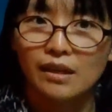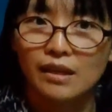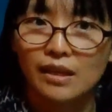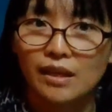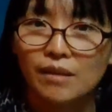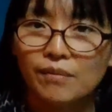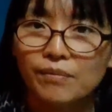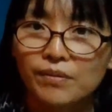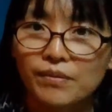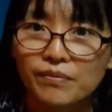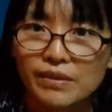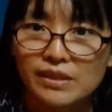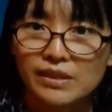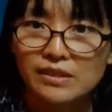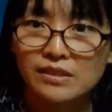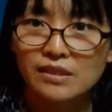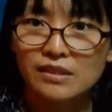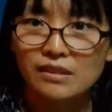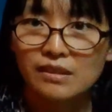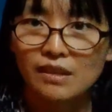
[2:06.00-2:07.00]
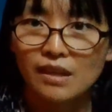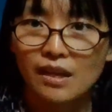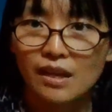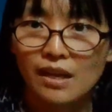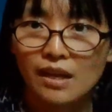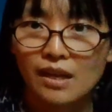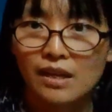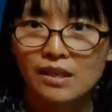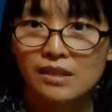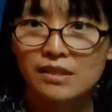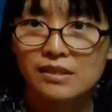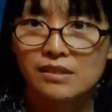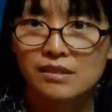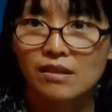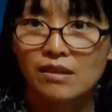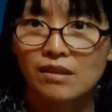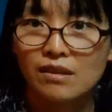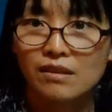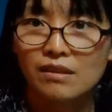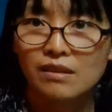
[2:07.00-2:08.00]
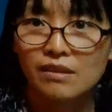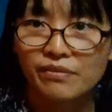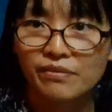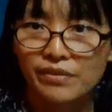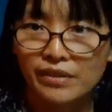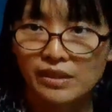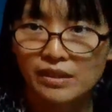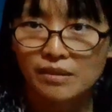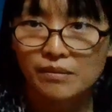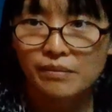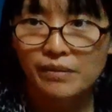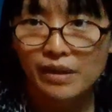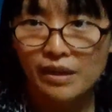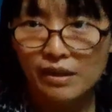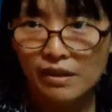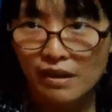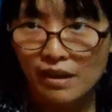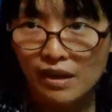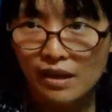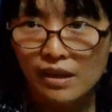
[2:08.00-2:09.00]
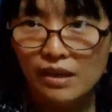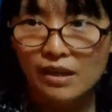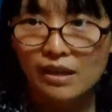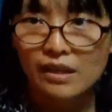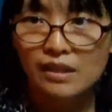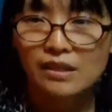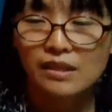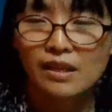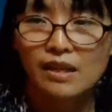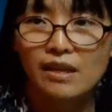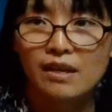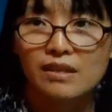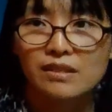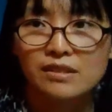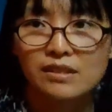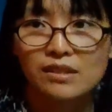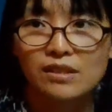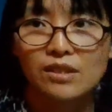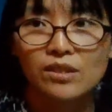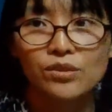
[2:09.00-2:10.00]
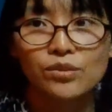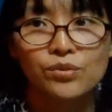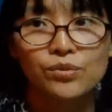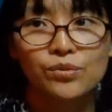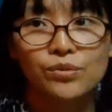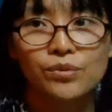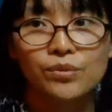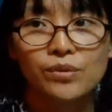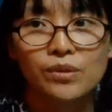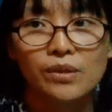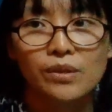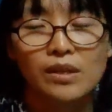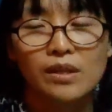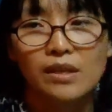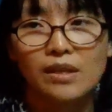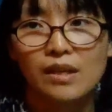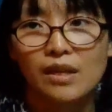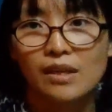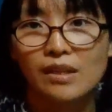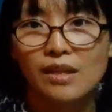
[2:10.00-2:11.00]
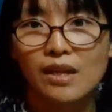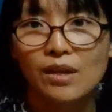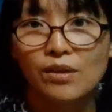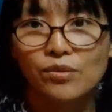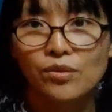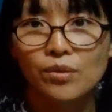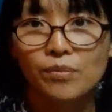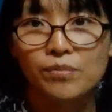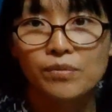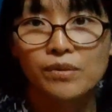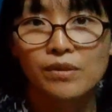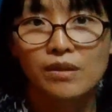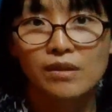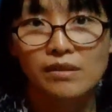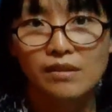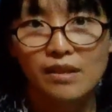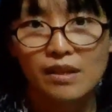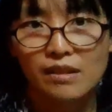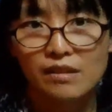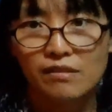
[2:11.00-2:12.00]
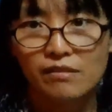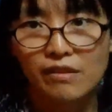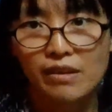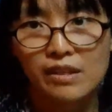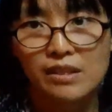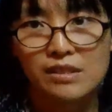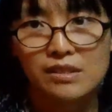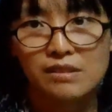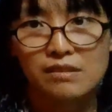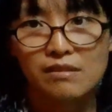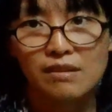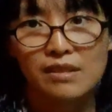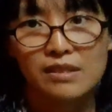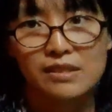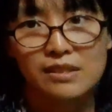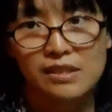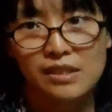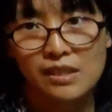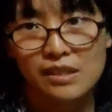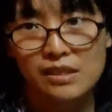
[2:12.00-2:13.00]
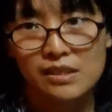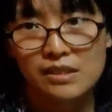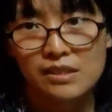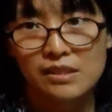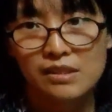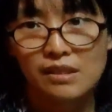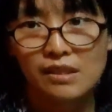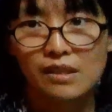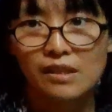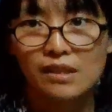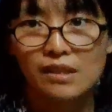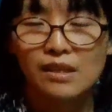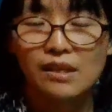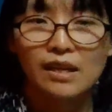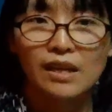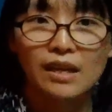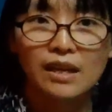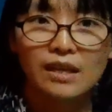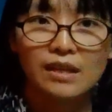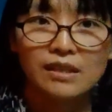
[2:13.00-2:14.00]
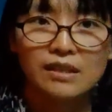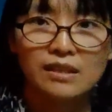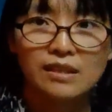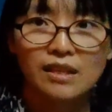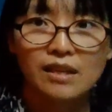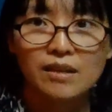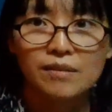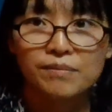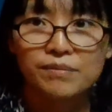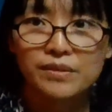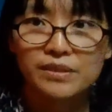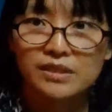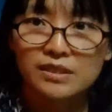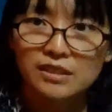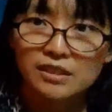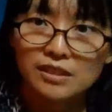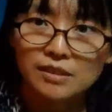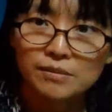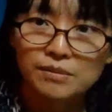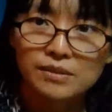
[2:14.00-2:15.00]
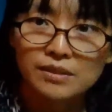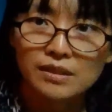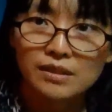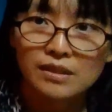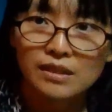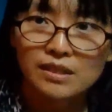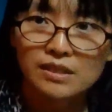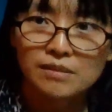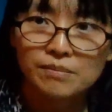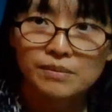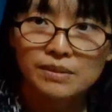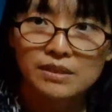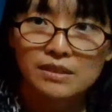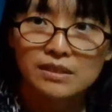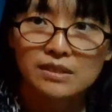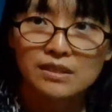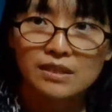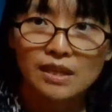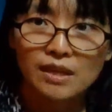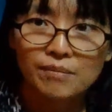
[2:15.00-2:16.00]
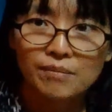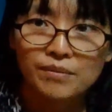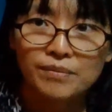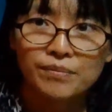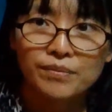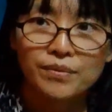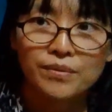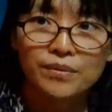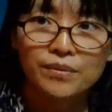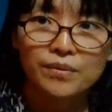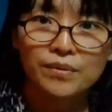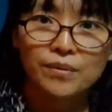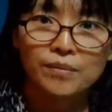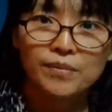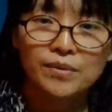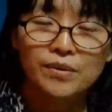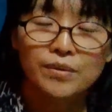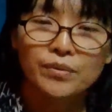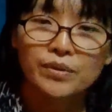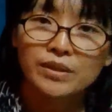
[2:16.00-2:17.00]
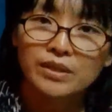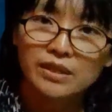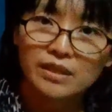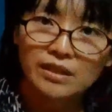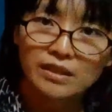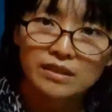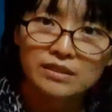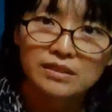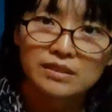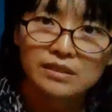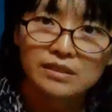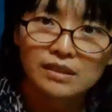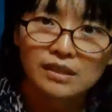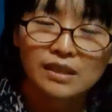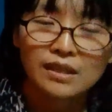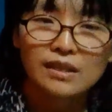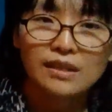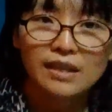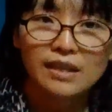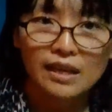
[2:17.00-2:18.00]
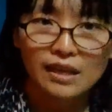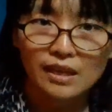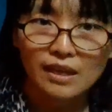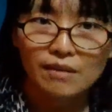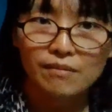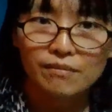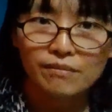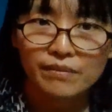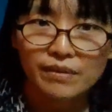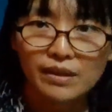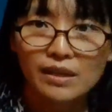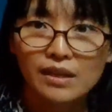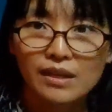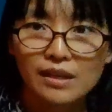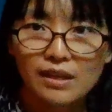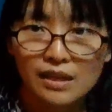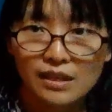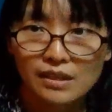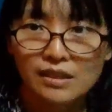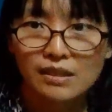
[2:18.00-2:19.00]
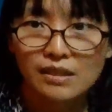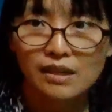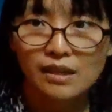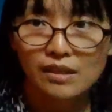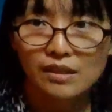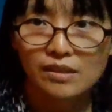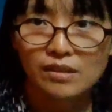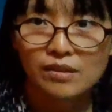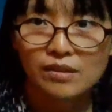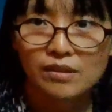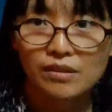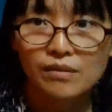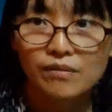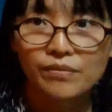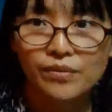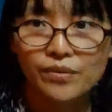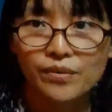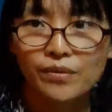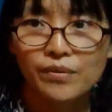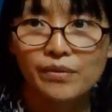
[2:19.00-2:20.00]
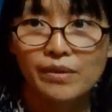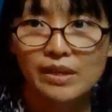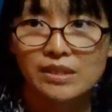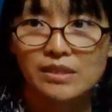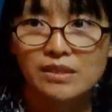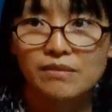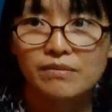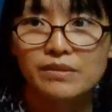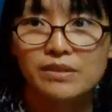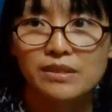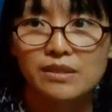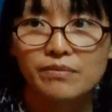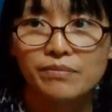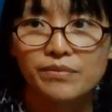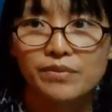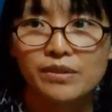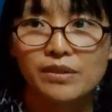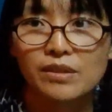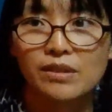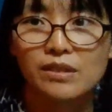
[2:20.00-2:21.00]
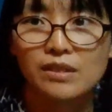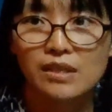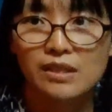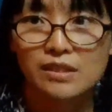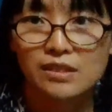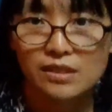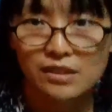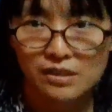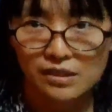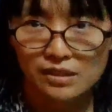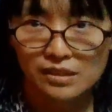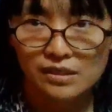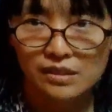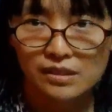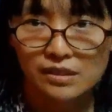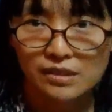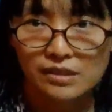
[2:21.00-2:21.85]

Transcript: If a patient has a refractive error and they are seeking to get out of contact lens glasses and their prescription has been stable for over 1 year, they can be candidate for laser vision corrections.